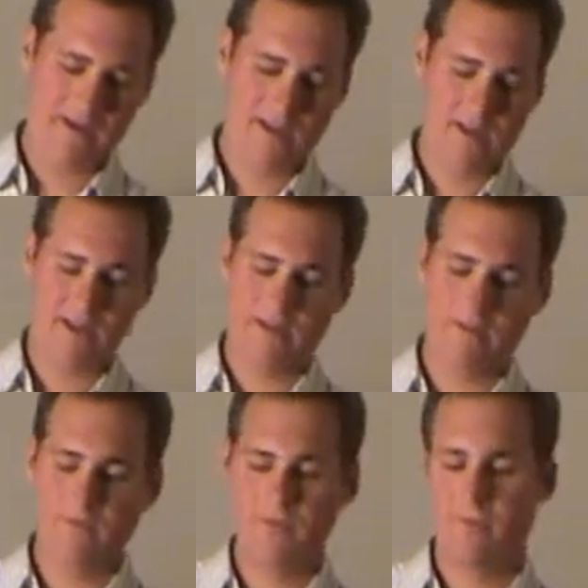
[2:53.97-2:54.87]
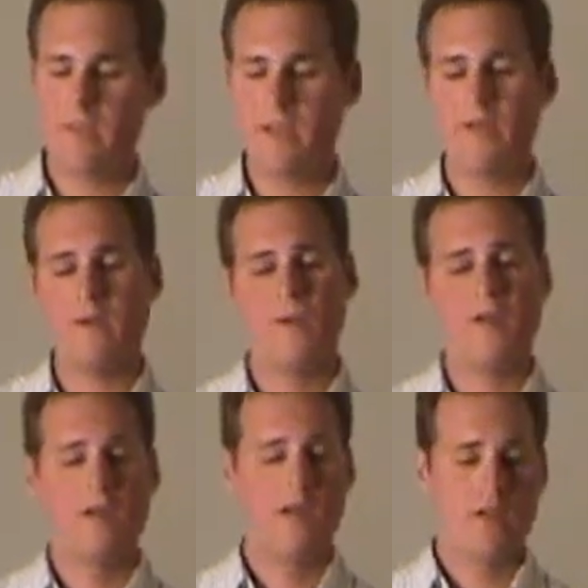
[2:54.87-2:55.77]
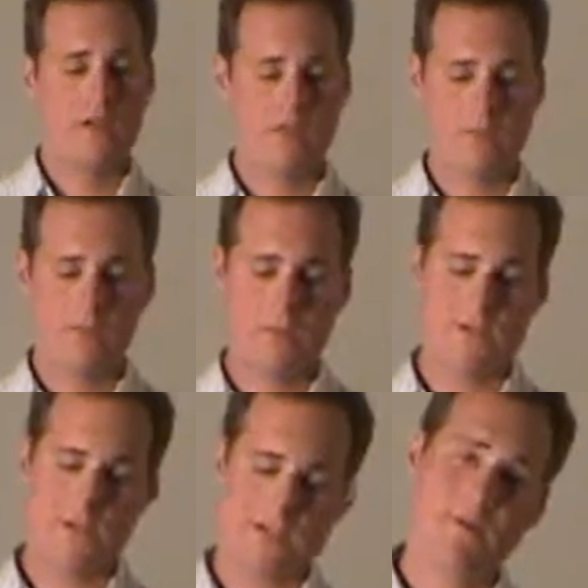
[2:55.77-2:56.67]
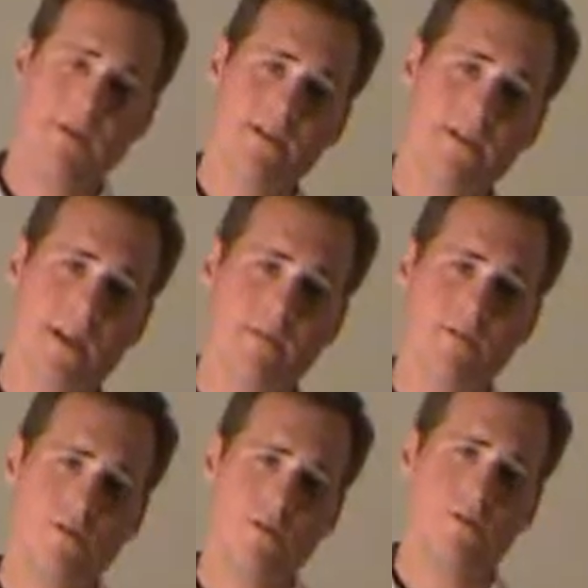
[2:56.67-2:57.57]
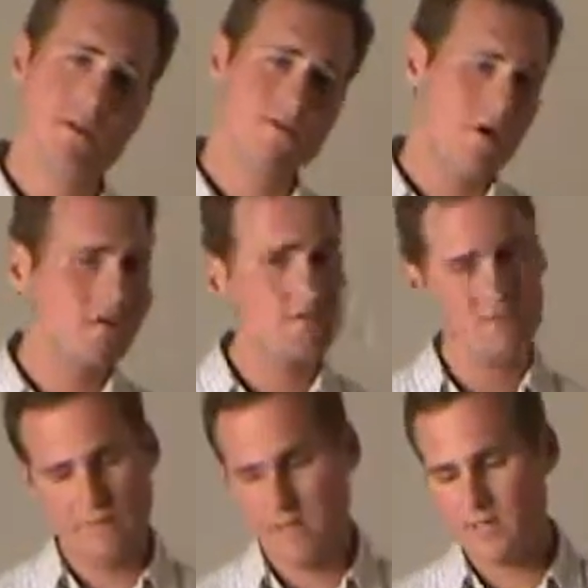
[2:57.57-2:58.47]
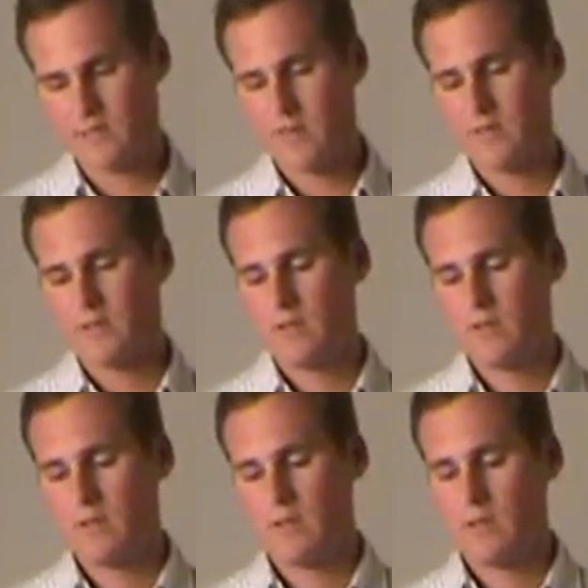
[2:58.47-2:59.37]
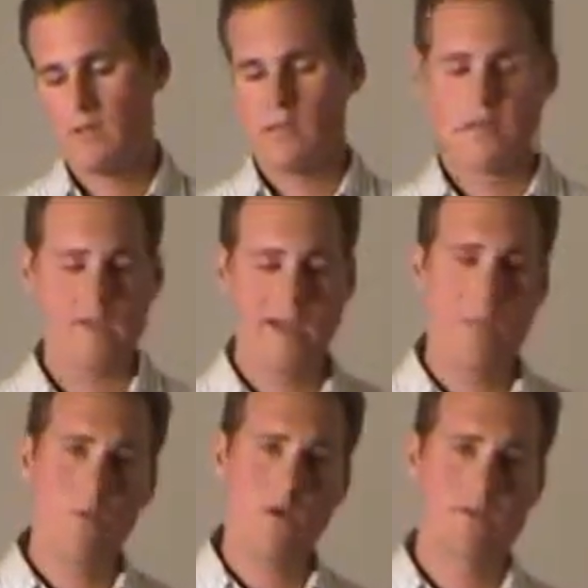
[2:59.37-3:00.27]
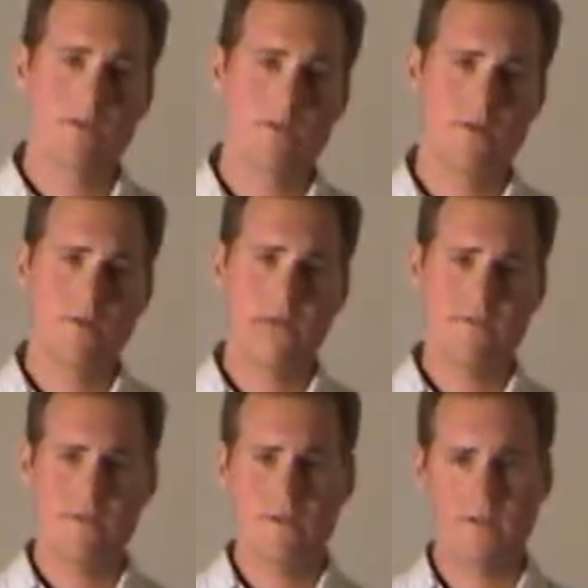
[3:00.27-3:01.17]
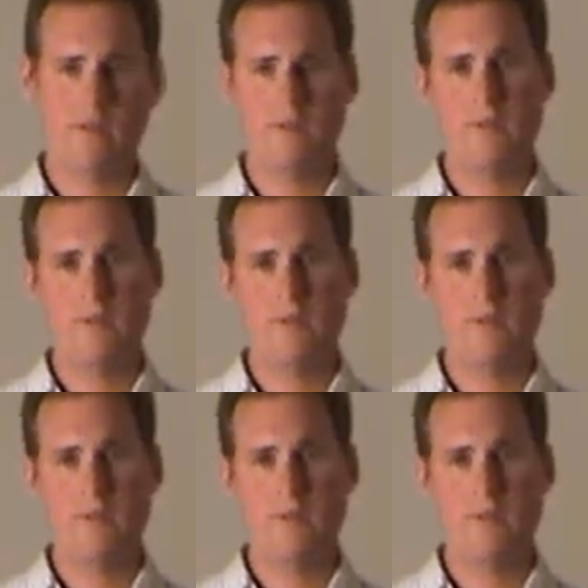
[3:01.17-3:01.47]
And from here, you know, what's nice about this stadium is you can watch multiple events at once. You don't have to